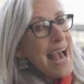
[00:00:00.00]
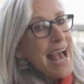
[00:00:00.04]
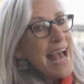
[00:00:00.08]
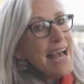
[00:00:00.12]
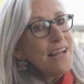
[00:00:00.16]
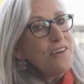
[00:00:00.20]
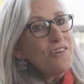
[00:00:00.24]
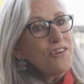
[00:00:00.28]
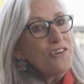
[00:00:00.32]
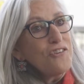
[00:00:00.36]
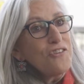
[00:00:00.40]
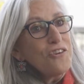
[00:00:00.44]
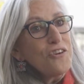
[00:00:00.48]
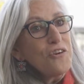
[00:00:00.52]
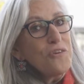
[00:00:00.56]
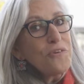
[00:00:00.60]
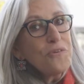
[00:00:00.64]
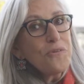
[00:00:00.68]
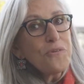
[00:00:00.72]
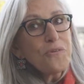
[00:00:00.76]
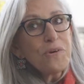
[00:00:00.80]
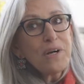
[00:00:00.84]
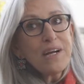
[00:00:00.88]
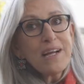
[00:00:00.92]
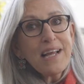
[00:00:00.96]
And you
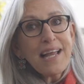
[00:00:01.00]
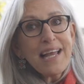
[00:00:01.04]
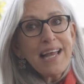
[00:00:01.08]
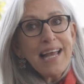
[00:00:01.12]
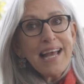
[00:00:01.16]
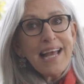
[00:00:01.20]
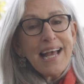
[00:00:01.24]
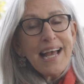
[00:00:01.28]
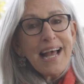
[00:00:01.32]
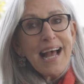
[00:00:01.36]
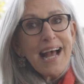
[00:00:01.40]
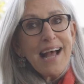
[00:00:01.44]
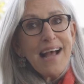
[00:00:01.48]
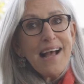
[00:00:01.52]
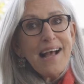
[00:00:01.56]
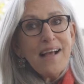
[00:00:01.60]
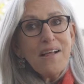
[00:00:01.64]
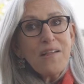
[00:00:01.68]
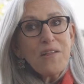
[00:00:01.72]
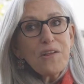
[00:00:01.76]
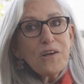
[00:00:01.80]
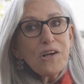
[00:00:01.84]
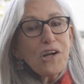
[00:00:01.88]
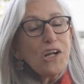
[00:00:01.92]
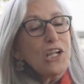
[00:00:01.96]
know,
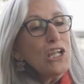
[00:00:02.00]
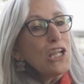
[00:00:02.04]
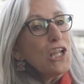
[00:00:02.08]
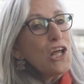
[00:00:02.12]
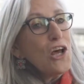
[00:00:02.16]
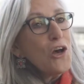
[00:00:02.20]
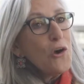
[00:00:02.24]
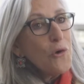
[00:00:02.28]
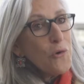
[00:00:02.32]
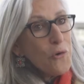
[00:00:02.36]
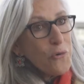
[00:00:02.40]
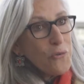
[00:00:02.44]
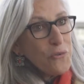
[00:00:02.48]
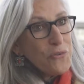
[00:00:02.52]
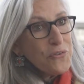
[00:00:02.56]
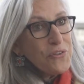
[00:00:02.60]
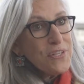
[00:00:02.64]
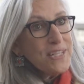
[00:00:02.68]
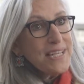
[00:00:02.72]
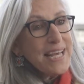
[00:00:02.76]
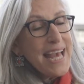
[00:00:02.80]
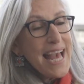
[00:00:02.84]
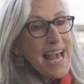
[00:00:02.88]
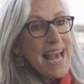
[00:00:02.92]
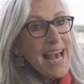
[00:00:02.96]

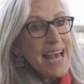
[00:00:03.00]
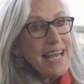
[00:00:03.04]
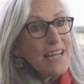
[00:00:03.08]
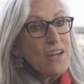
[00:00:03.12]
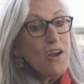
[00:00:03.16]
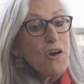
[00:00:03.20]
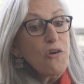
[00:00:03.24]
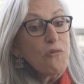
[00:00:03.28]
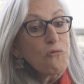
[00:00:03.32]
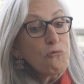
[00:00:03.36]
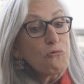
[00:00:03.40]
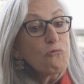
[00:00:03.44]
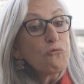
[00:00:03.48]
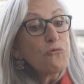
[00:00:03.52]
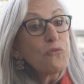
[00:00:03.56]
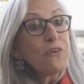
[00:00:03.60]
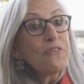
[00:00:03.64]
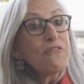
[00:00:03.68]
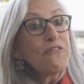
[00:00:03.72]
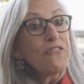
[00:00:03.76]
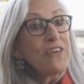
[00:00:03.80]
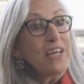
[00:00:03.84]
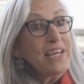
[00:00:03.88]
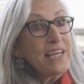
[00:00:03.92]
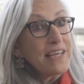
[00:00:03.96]
clothes can
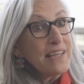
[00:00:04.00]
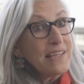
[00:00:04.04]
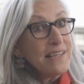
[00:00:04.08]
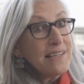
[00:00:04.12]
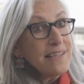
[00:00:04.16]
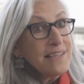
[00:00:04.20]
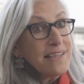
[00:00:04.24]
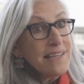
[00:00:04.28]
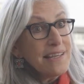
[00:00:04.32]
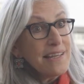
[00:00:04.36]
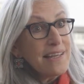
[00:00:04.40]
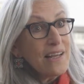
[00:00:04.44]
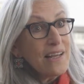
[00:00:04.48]
reveal